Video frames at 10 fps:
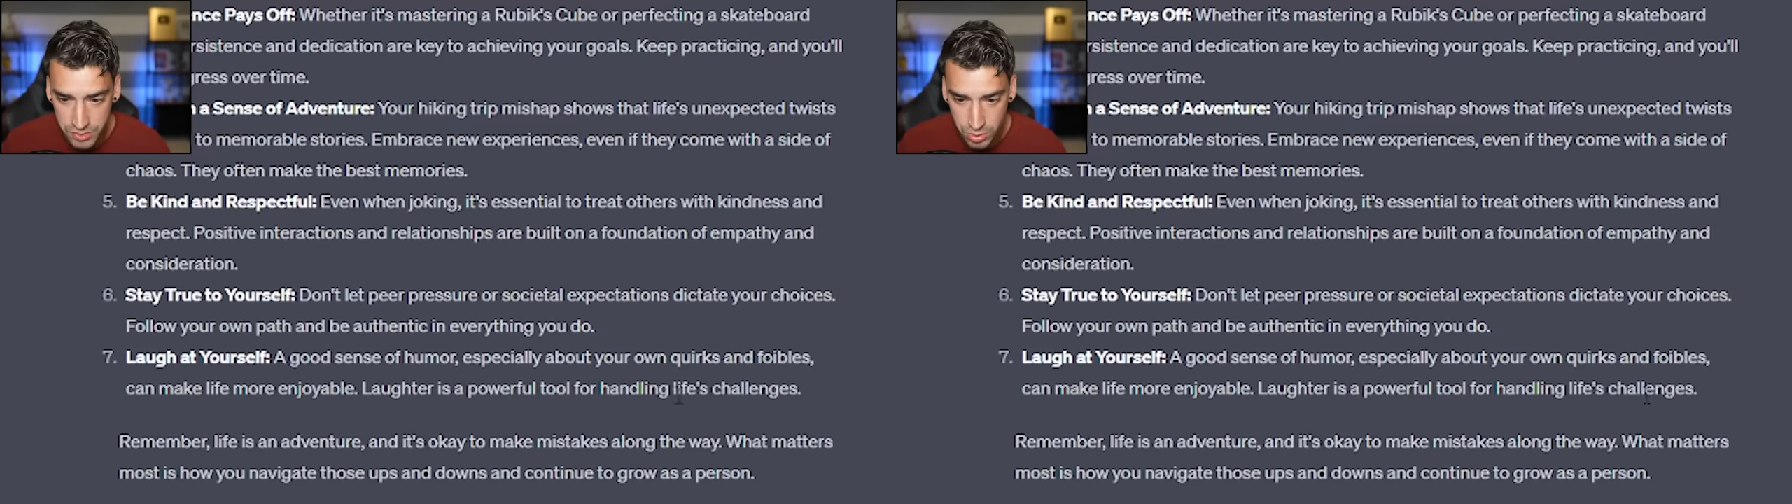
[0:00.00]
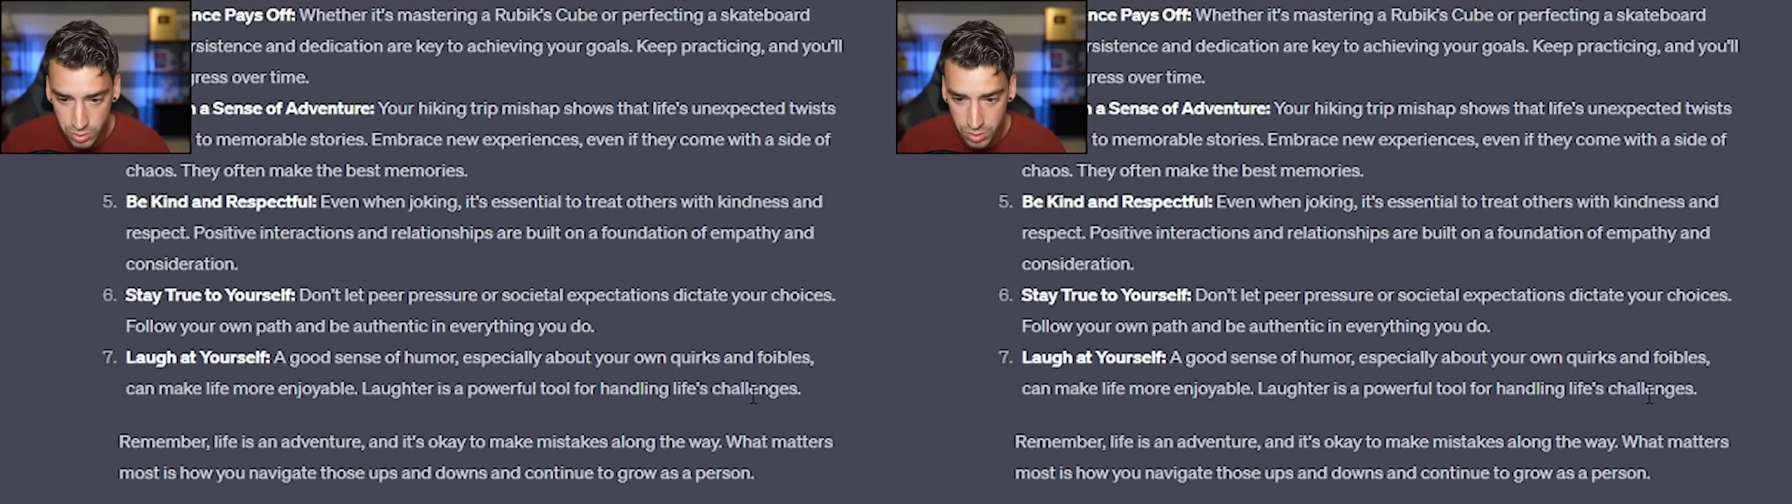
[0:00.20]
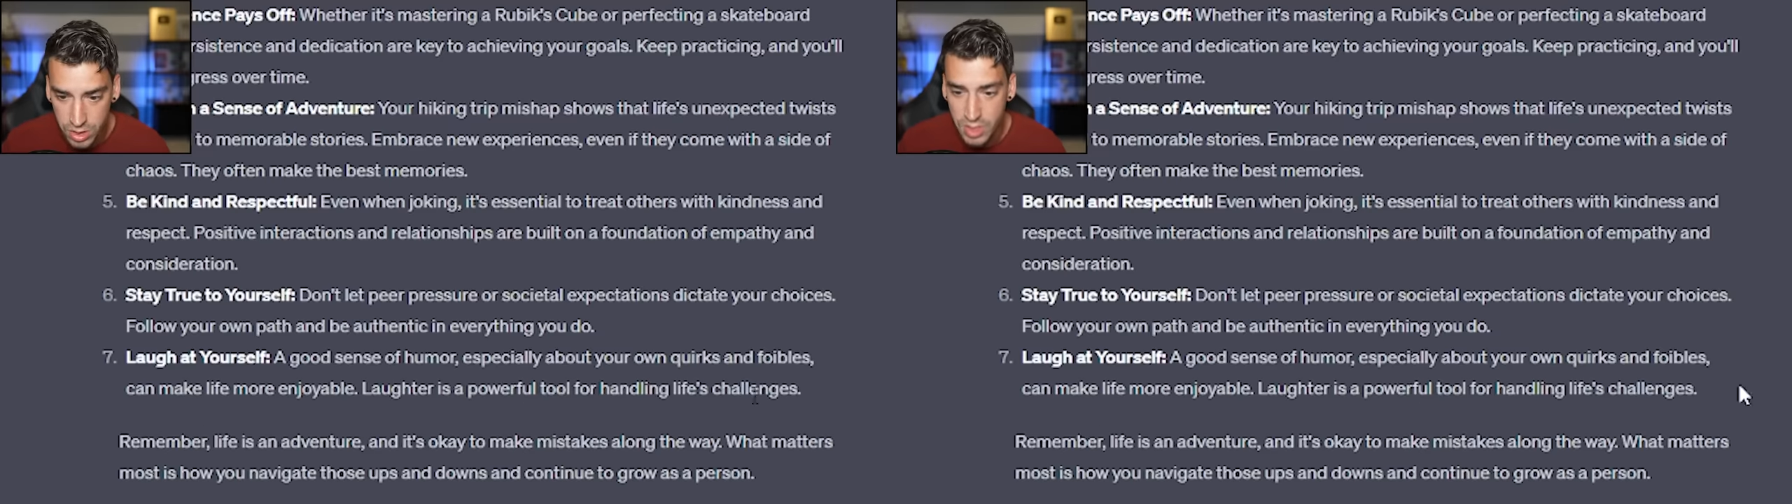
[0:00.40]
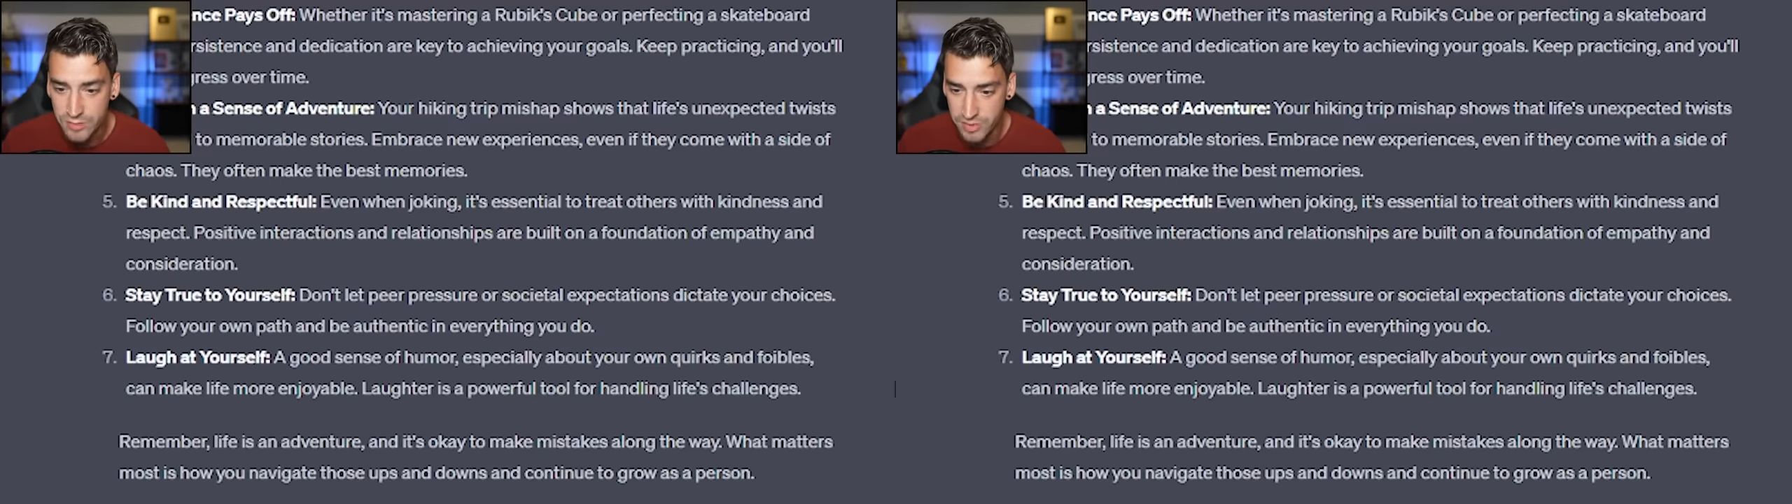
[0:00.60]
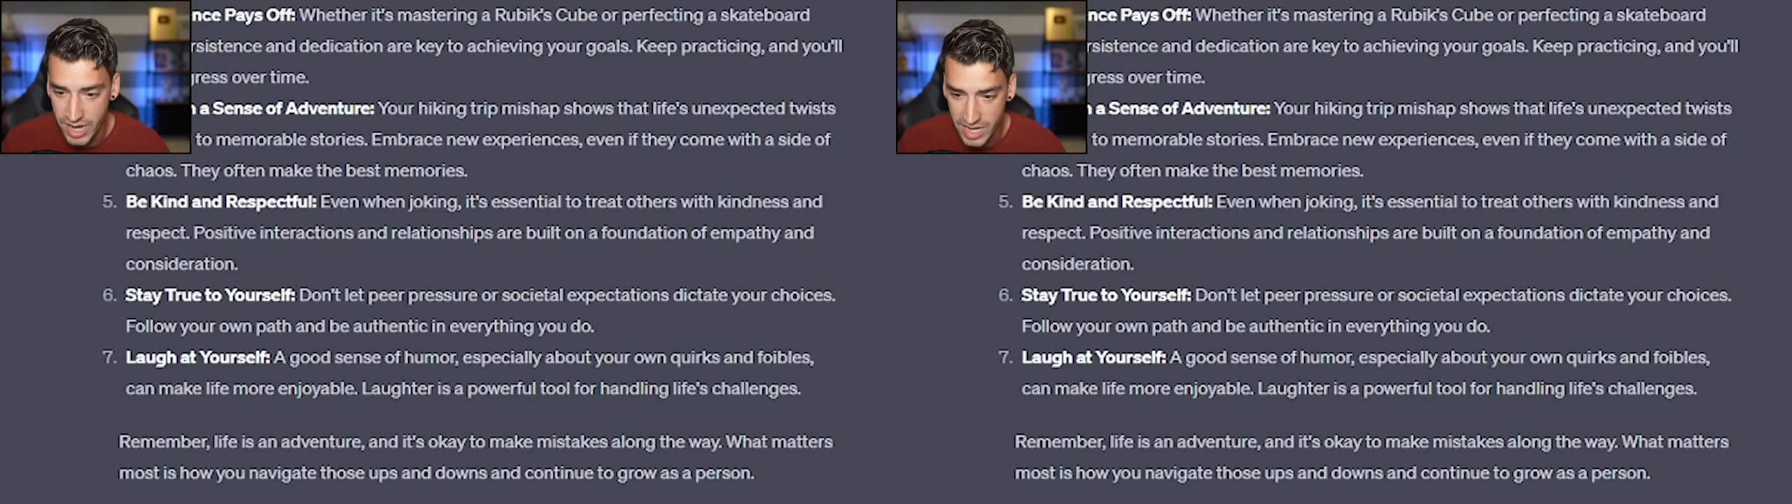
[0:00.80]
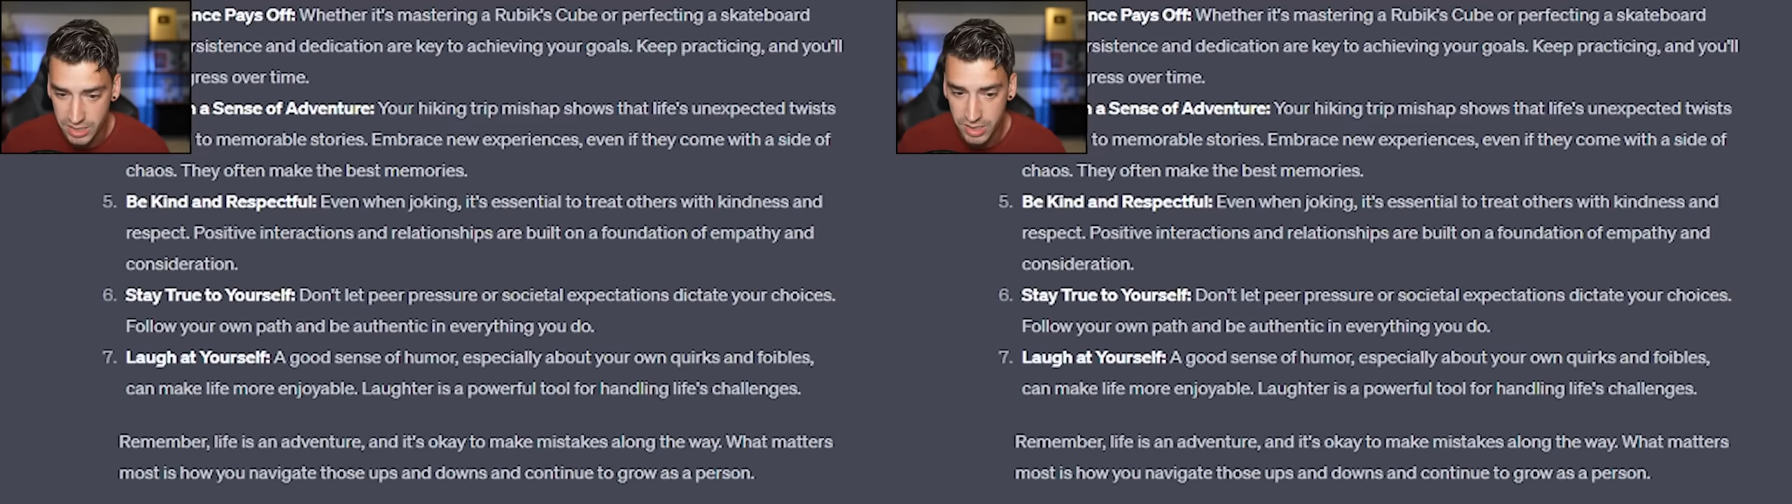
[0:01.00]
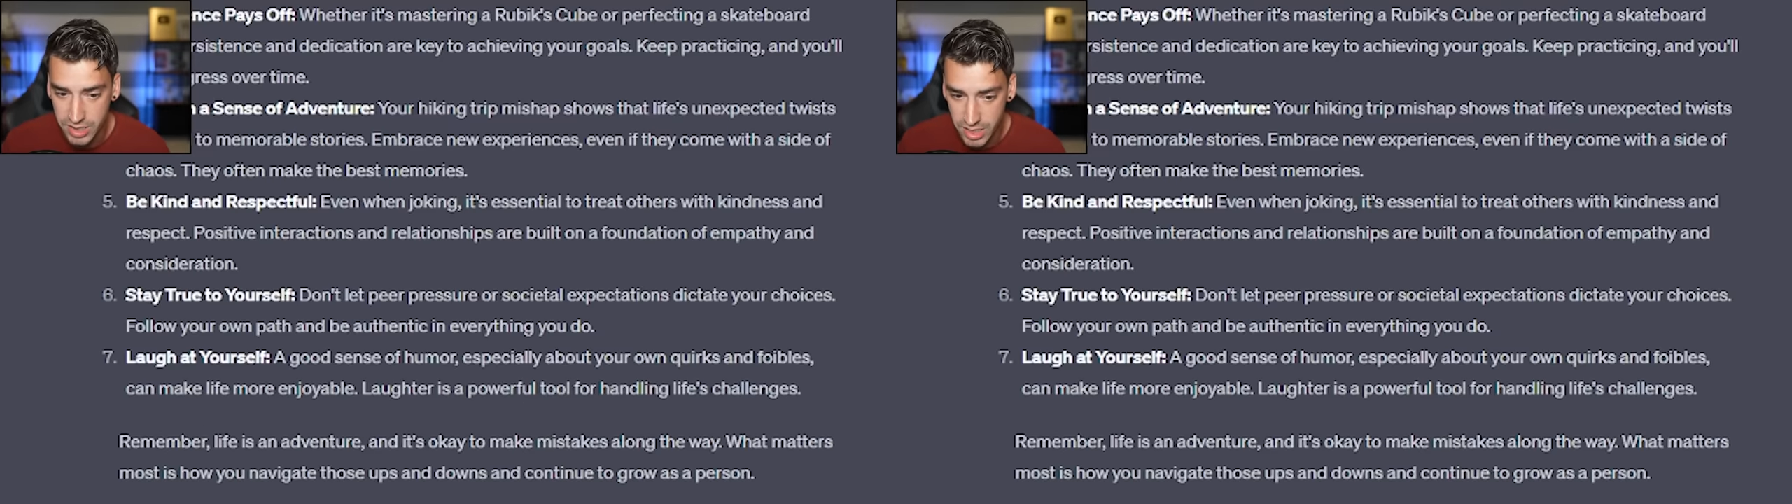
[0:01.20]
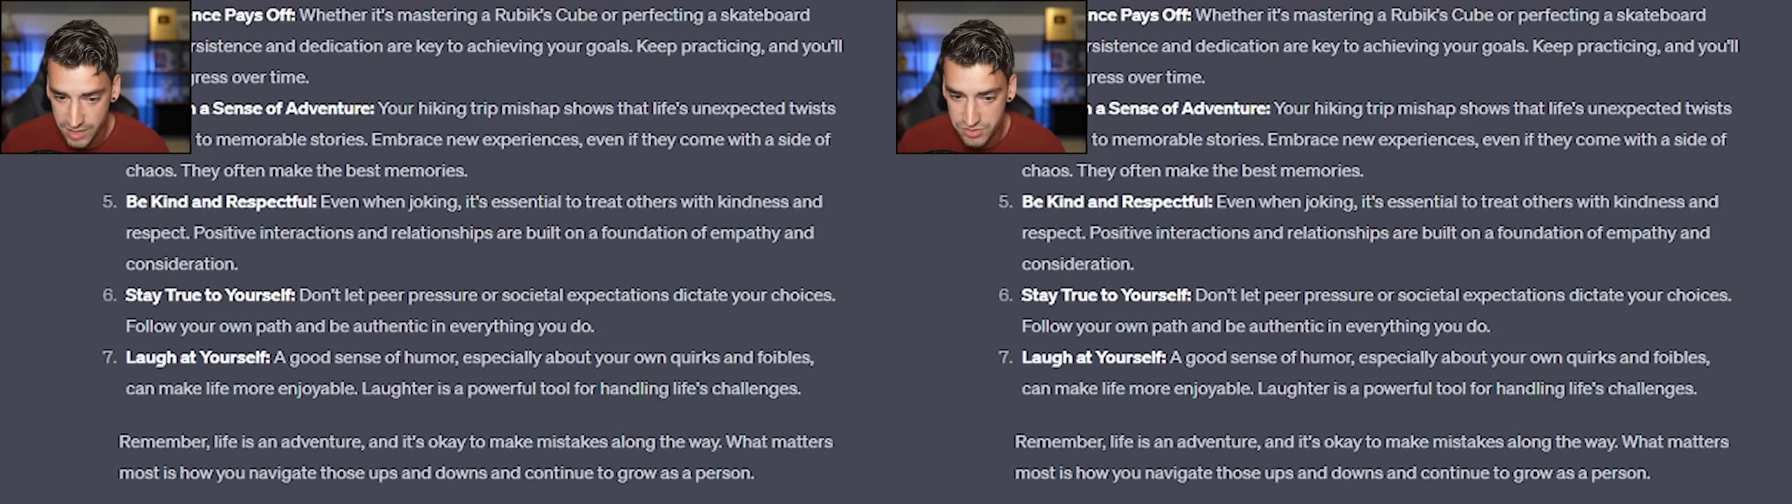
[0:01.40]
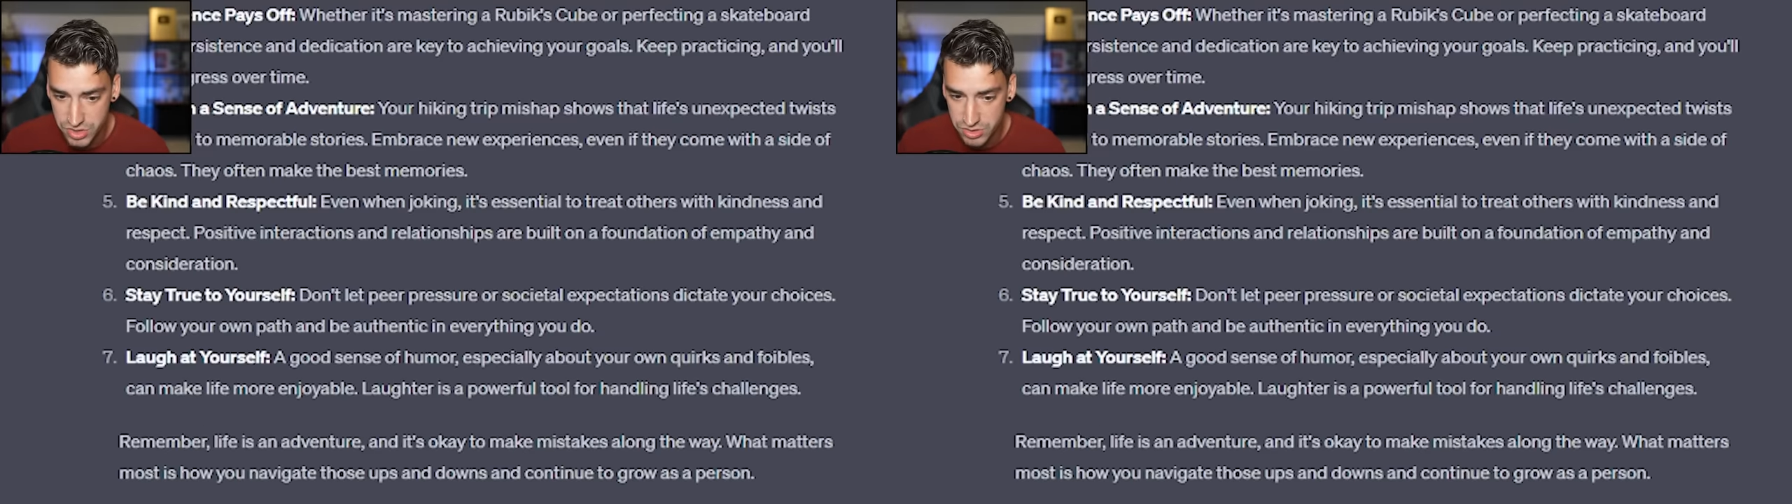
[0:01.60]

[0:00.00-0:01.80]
tool for handling life's